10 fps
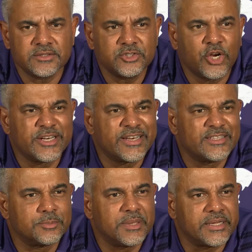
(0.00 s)
position? starting in
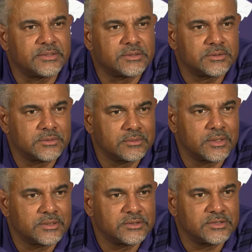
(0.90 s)
his place.
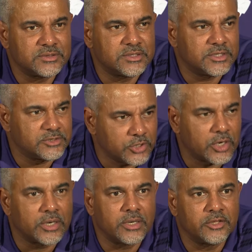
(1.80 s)
Right, CJ
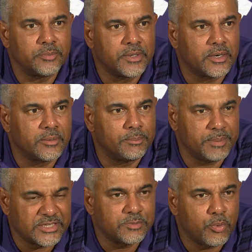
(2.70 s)
started. He's been our
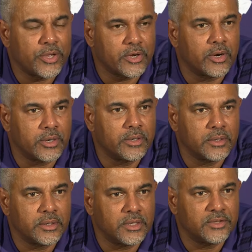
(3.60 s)
best point guard.
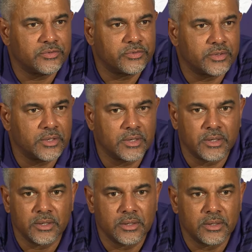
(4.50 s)
He's
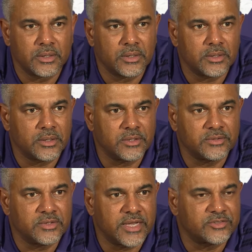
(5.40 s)
uh, he
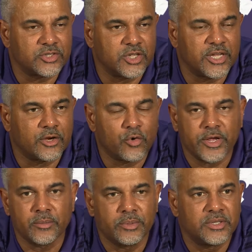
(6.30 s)
has an
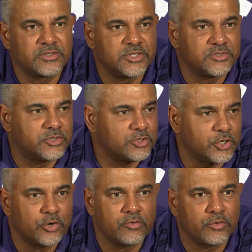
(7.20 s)
incredible assist to
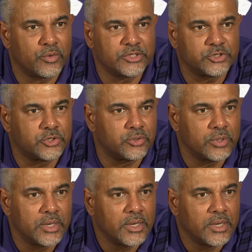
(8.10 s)
turnover ratio